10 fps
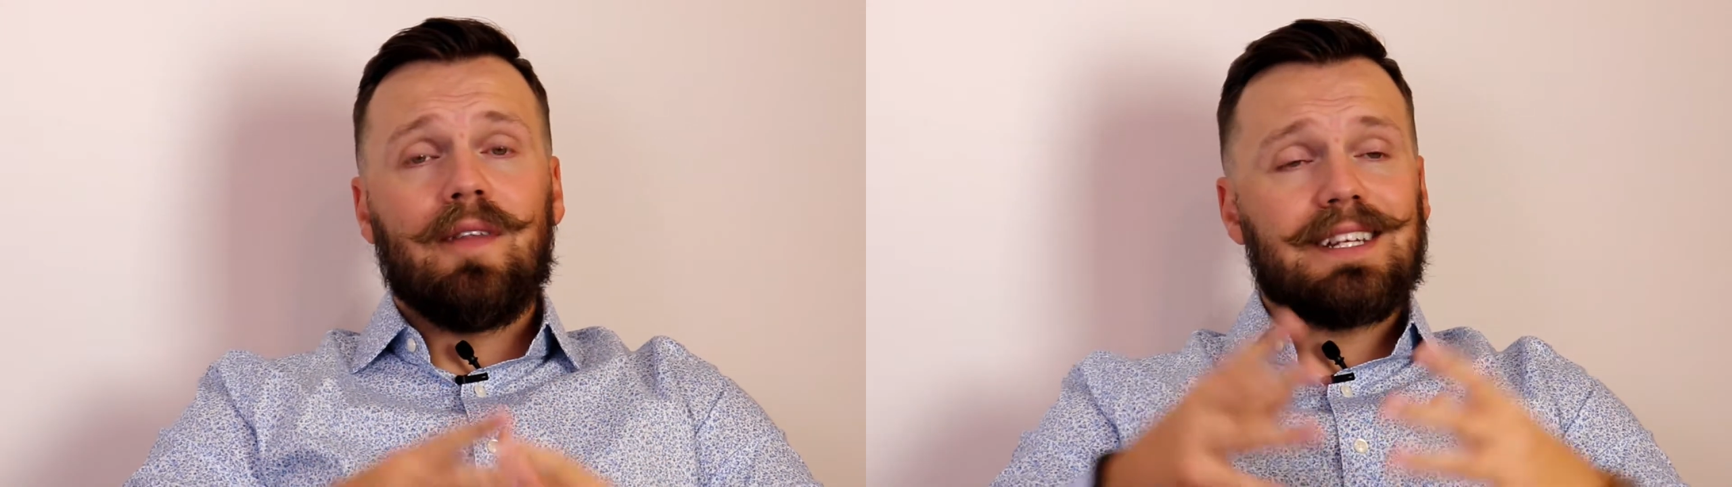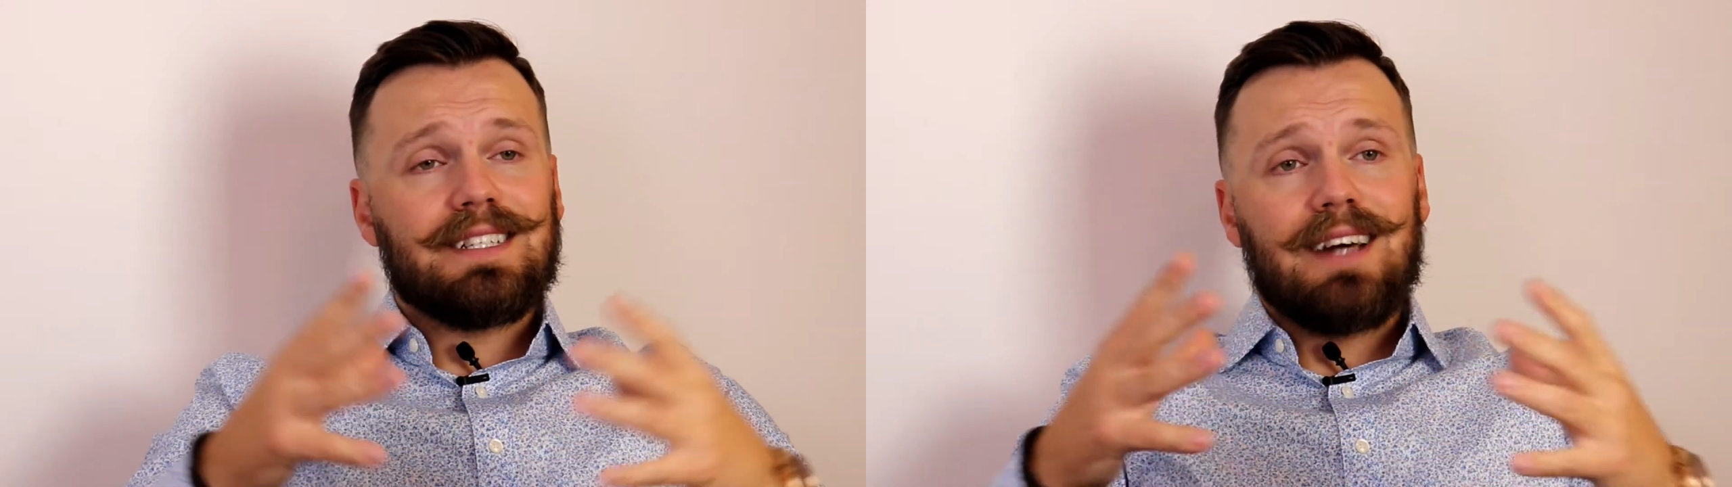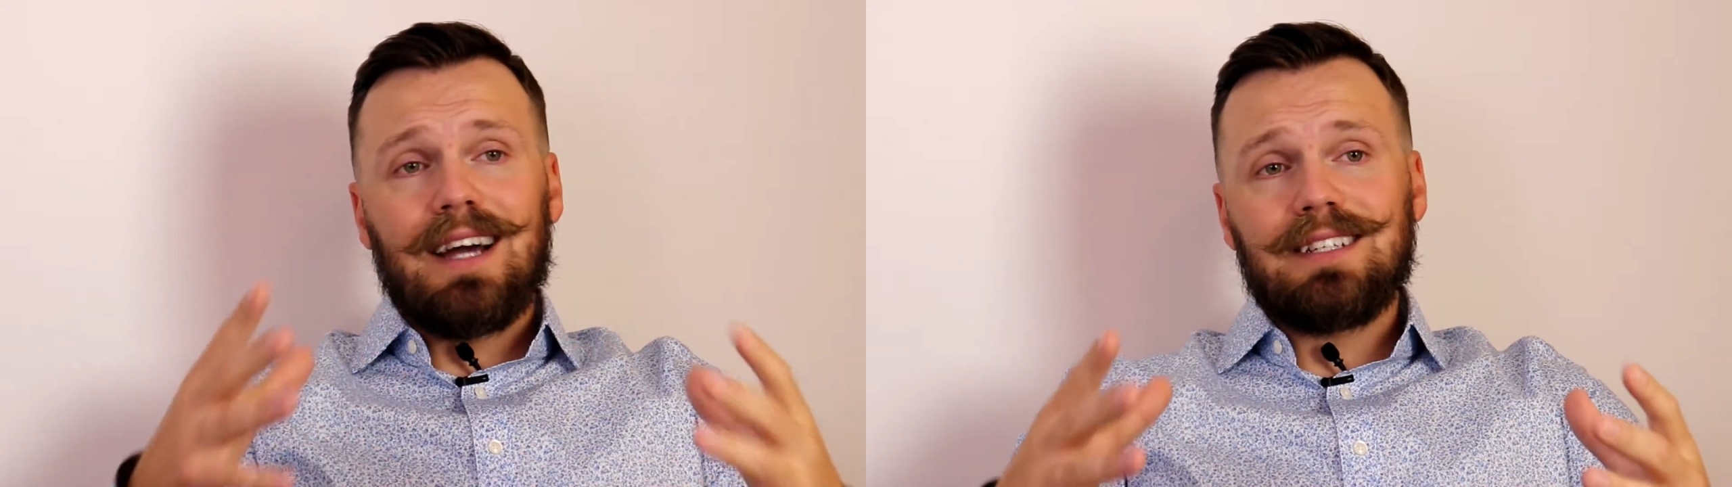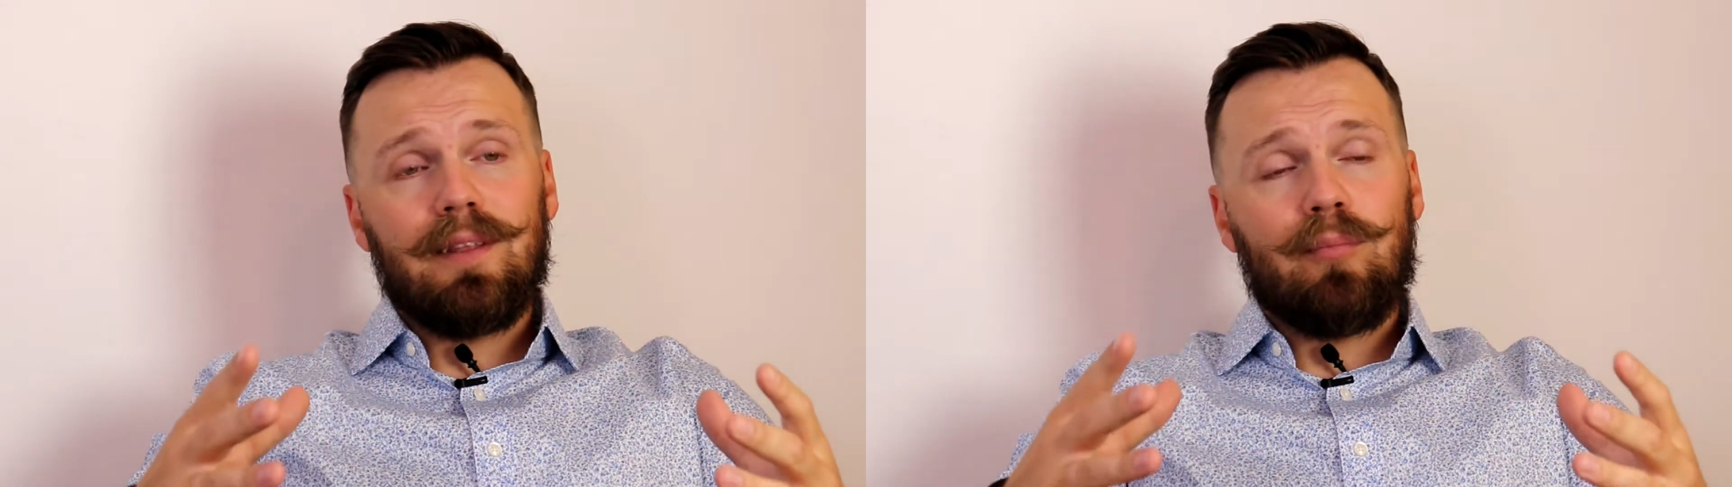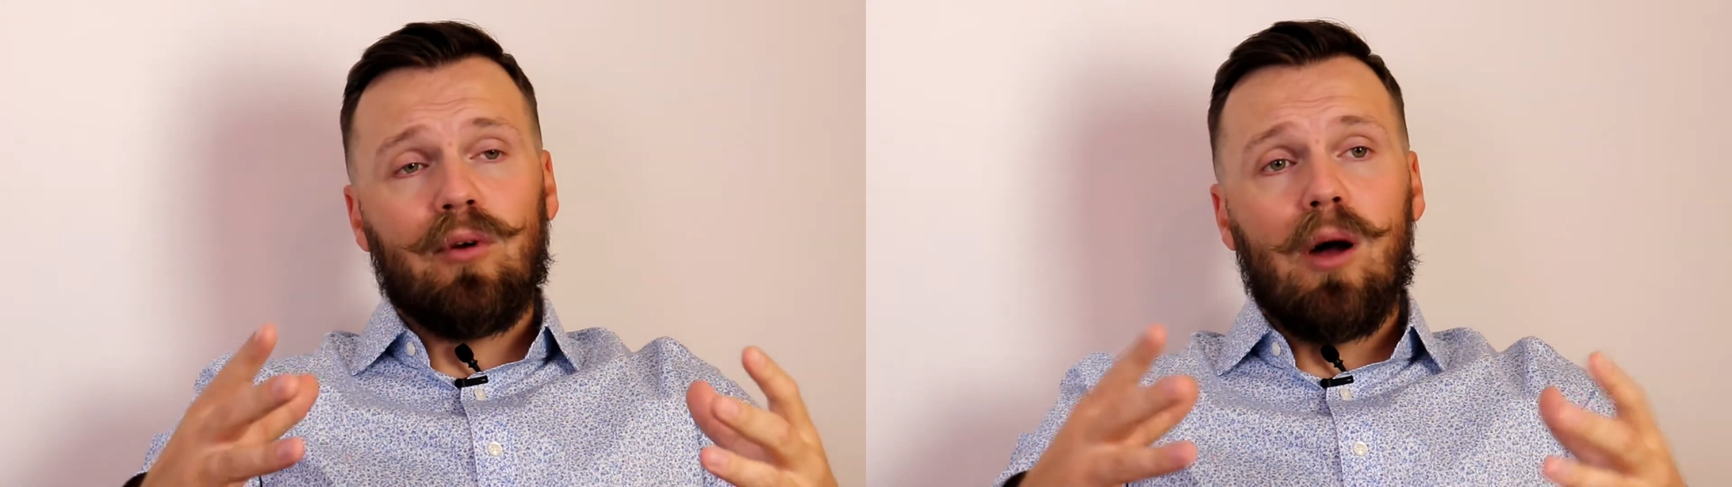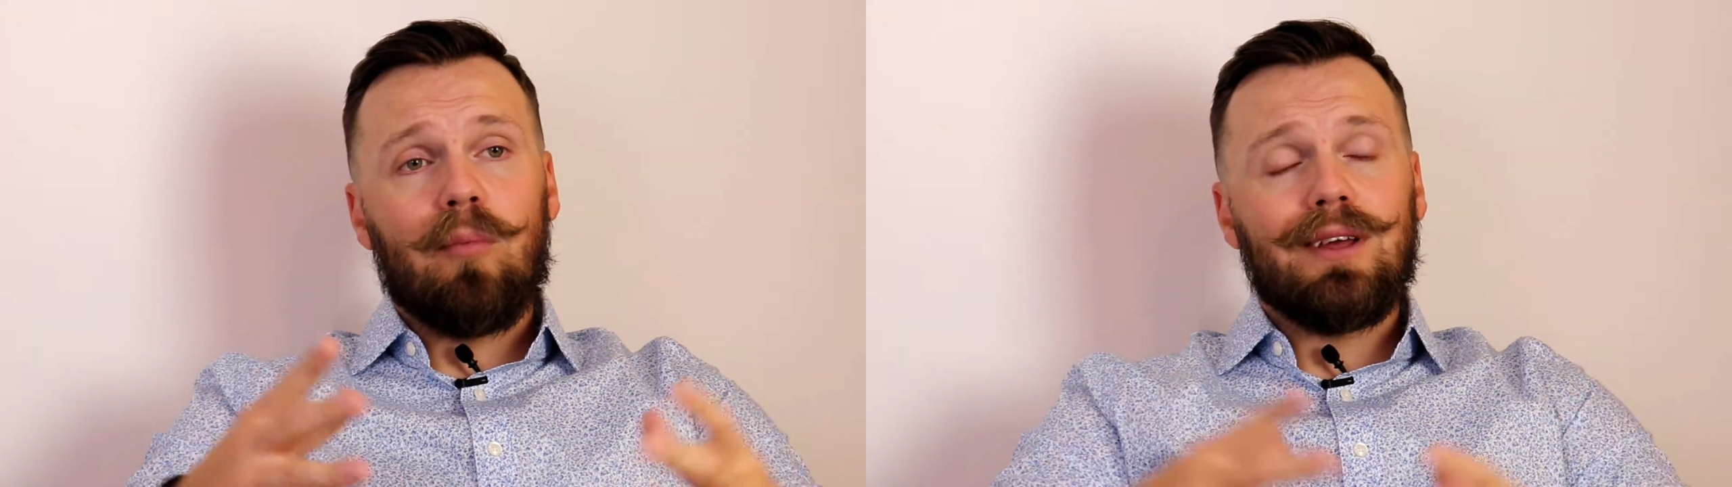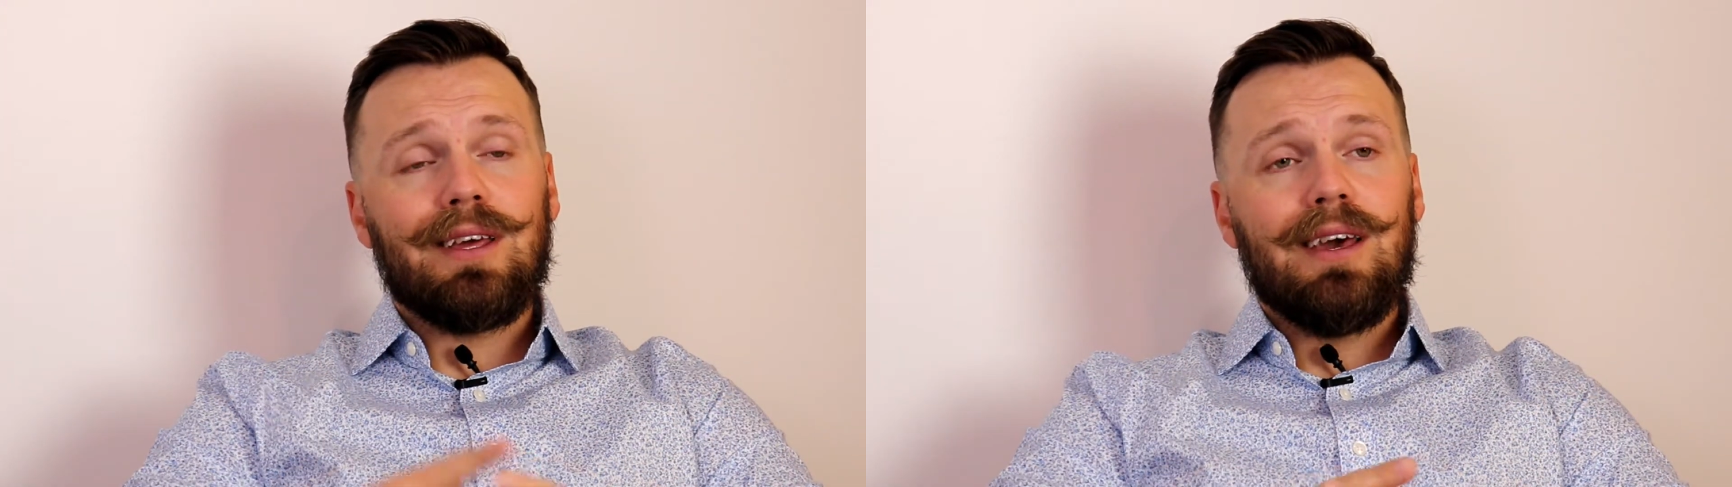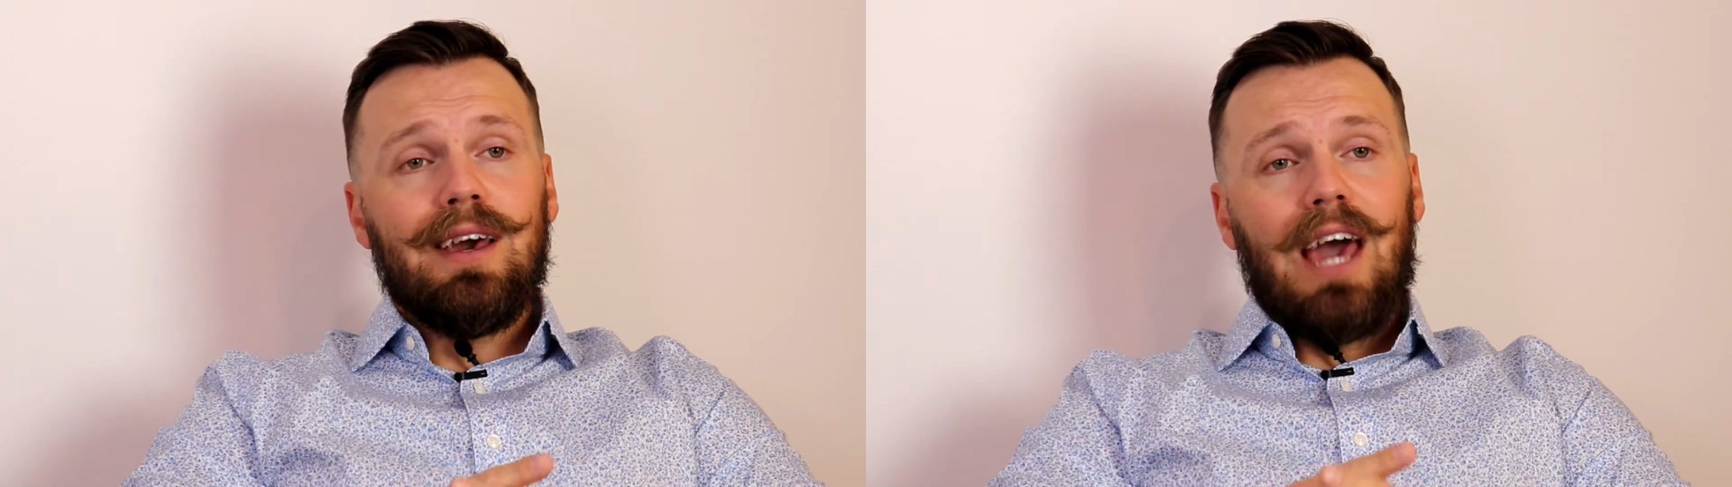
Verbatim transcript: on the size of the property